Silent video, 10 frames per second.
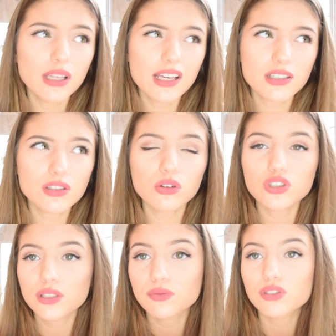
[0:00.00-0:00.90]
it's not
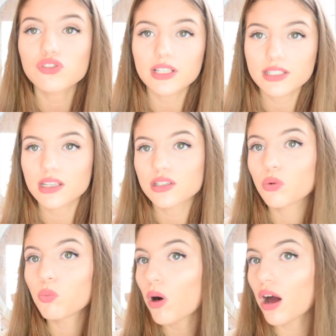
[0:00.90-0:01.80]
just restricted
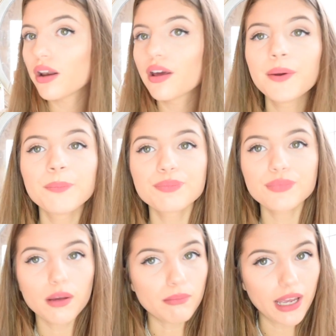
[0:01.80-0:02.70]
to one
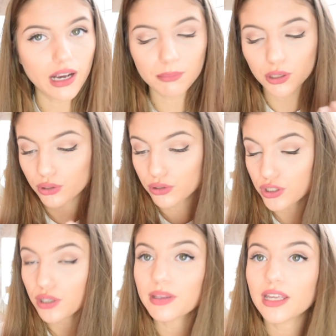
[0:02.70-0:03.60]
makeup that you can
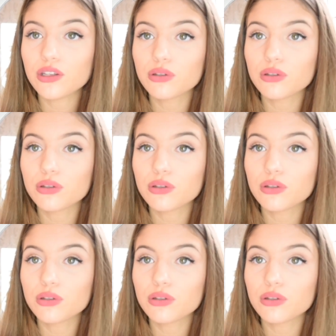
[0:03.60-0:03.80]
do with it.